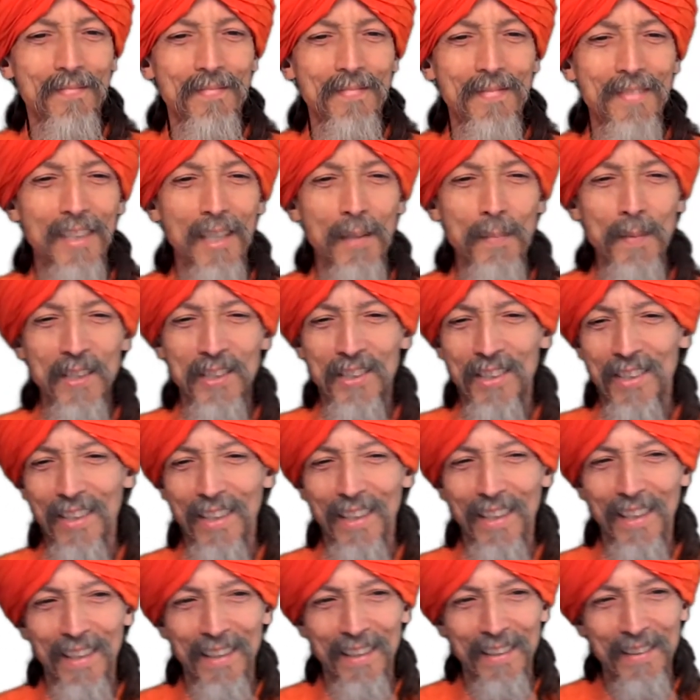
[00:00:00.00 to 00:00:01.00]

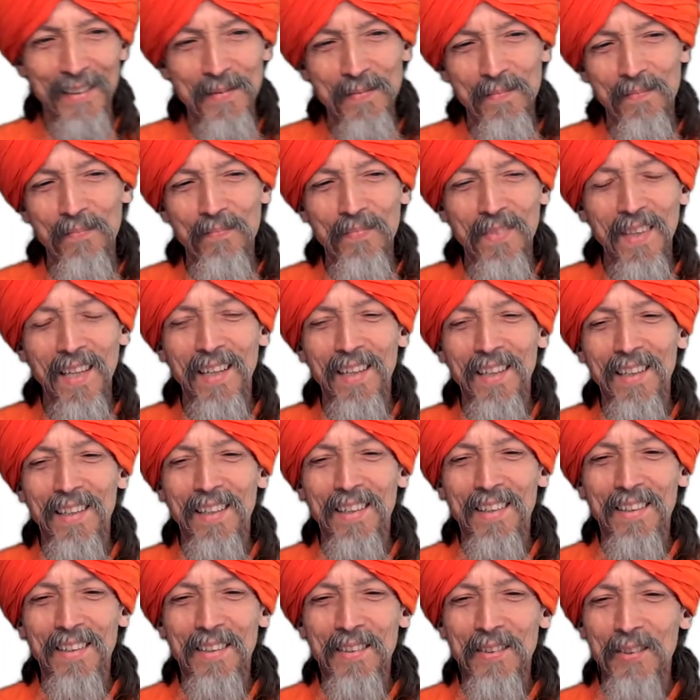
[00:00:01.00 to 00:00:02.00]
Namaskar.
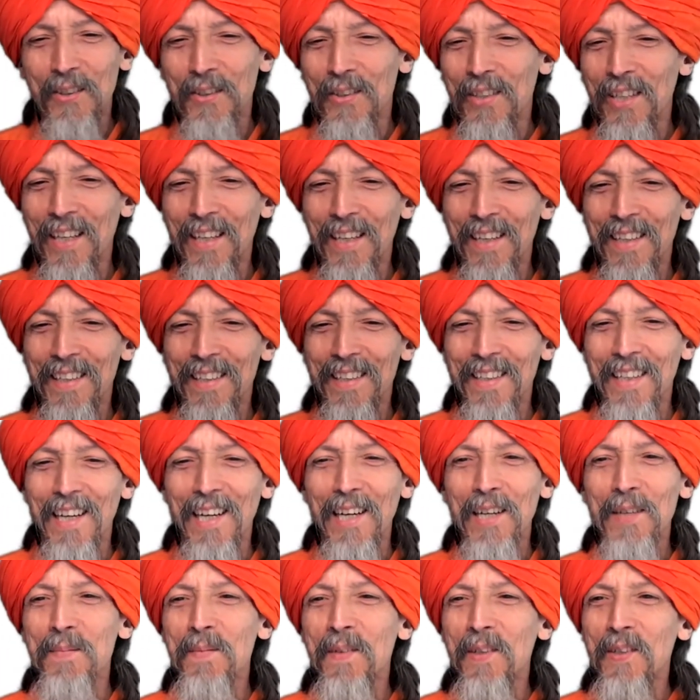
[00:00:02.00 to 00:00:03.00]
Today
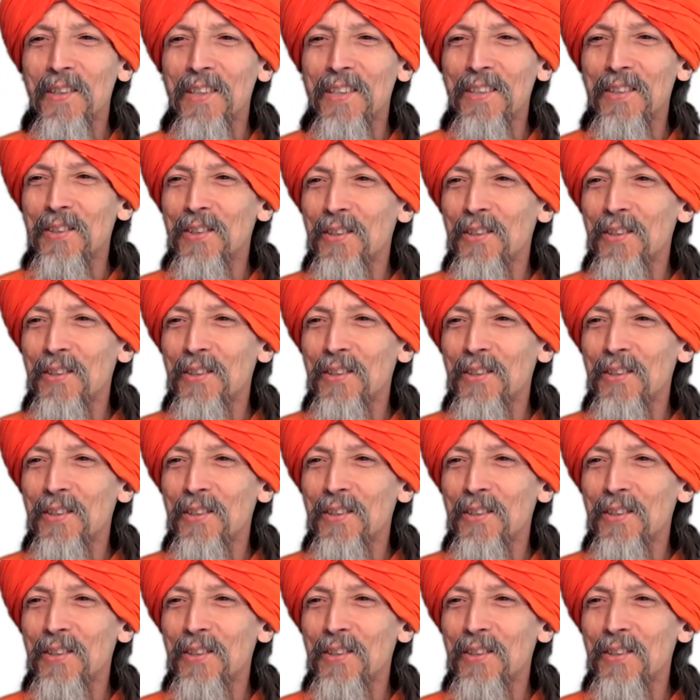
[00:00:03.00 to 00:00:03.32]
I'm going